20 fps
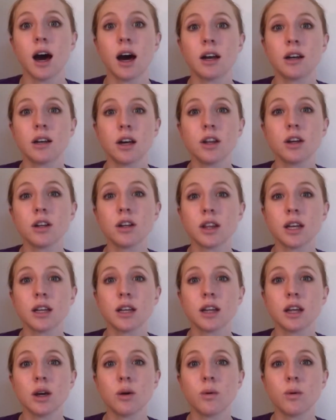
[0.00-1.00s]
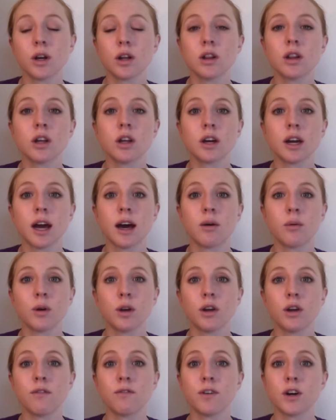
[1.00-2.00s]
Another thing that you want to look at
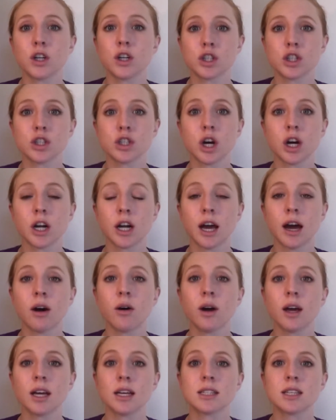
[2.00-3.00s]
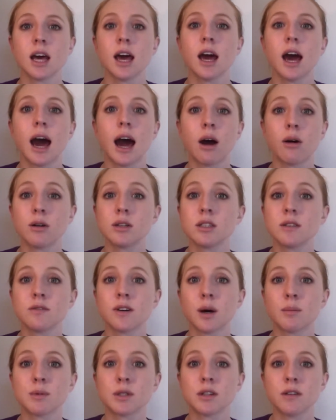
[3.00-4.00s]
when you first start out is hours of
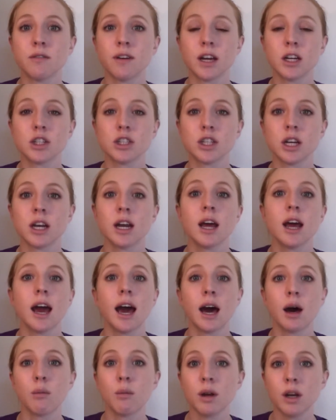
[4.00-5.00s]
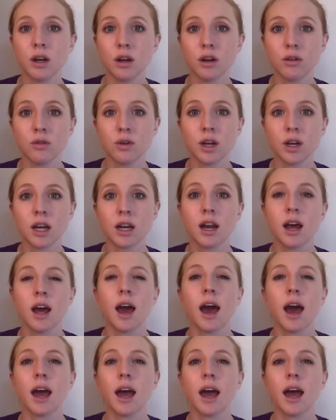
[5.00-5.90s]
observation, how many you need,